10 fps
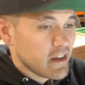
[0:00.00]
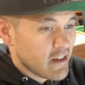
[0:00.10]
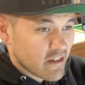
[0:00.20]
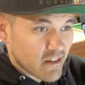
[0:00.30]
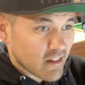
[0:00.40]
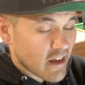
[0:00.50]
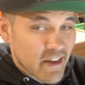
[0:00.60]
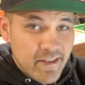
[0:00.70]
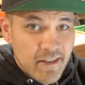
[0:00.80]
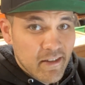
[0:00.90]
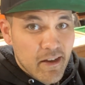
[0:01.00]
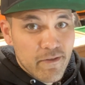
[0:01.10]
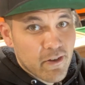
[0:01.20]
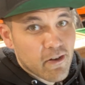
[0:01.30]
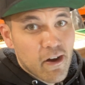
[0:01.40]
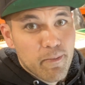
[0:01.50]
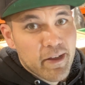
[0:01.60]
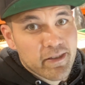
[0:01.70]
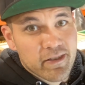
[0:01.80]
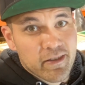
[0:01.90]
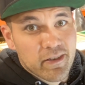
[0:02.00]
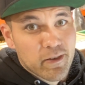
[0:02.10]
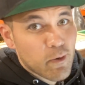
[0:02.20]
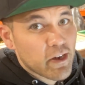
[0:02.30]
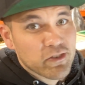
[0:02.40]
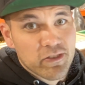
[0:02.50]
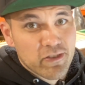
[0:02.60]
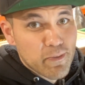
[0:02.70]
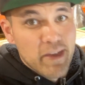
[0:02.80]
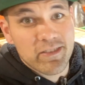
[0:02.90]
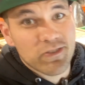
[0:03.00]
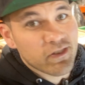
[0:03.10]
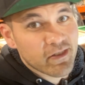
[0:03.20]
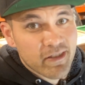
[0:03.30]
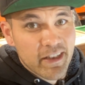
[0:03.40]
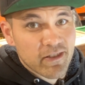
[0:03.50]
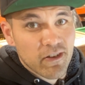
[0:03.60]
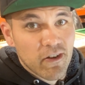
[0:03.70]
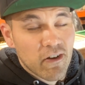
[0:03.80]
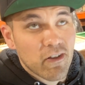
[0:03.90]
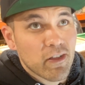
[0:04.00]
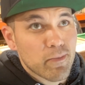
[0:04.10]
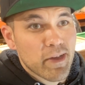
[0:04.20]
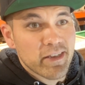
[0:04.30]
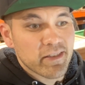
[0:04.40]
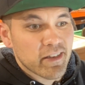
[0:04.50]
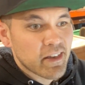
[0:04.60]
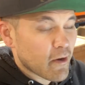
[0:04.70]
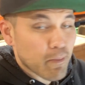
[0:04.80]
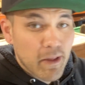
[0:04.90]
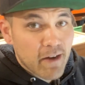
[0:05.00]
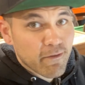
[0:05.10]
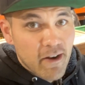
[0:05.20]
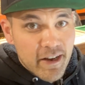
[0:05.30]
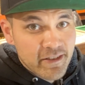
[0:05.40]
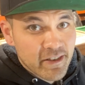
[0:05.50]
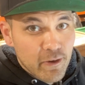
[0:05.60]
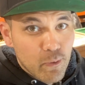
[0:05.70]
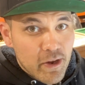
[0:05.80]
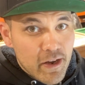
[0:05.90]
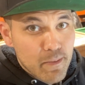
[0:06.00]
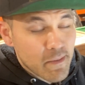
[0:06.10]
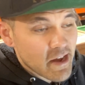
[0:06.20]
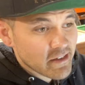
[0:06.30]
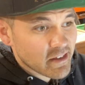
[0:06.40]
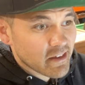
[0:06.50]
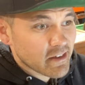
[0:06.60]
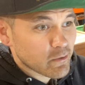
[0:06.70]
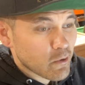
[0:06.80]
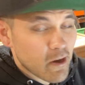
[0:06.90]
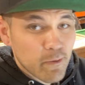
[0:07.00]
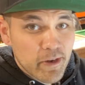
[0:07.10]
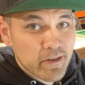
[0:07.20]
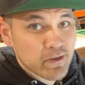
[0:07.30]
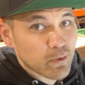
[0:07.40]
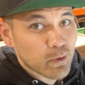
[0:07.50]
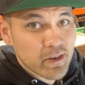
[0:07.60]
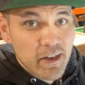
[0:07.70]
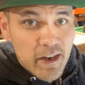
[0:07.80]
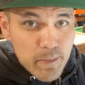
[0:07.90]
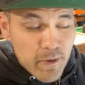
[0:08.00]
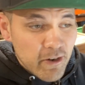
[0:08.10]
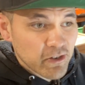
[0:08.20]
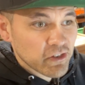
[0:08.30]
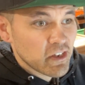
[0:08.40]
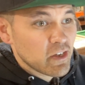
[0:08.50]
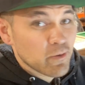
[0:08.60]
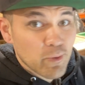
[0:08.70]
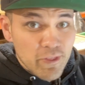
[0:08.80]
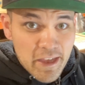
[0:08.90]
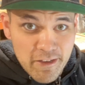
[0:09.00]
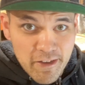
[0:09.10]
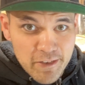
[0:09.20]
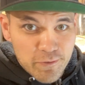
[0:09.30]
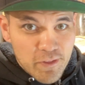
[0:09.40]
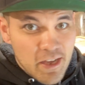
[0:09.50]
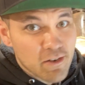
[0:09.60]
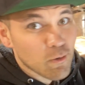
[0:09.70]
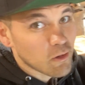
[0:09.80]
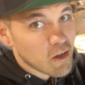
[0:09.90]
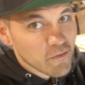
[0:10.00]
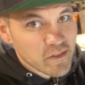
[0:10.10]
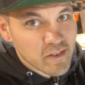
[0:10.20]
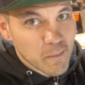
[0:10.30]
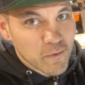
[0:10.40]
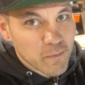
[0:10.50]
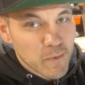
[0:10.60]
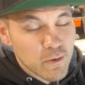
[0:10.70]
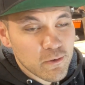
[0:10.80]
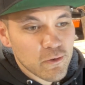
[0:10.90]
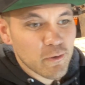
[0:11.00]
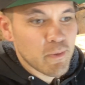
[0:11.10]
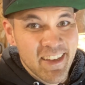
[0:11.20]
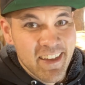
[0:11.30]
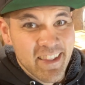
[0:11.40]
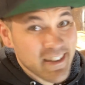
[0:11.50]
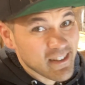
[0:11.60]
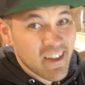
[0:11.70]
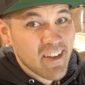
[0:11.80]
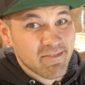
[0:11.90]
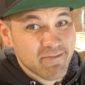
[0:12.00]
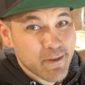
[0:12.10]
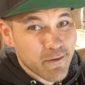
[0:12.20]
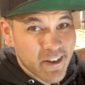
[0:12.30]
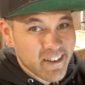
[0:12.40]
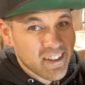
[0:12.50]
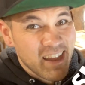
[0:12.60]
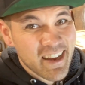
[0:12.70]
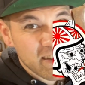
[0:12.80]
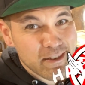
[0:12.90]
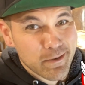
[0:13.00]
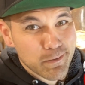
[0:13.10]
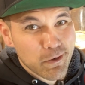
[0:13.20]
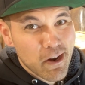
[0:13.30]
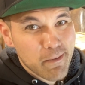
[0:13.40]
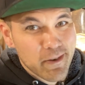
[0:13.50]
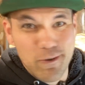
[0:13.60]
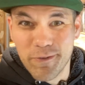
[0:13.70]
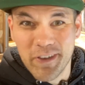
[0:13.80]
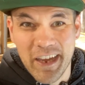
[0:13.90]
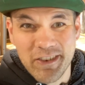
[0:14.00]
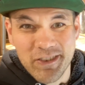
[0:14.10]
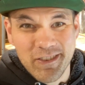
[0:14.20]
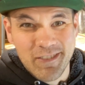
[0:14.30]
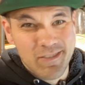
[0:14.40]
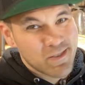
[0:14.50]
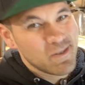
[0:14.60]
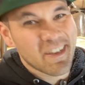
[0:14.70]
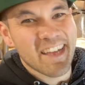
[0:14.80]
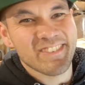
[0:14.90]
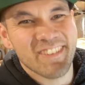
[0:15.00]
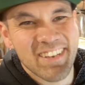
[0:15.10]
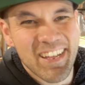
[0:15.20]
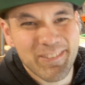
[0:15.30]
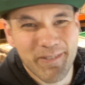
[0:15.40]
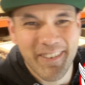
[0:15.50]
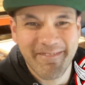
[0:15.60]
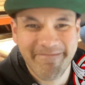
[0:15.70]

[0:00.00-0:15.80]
The likes, the love, the comments, the questions, the messages, it's all amazing. Our Black Friday sale went amazing as well. We sold a ton of merch. We thank you guys for that. I know a lot of it's coming from YouTube. Thanks a lot. Don't forget to like, click subscribe, hit notifications. We'll catch you on the next one.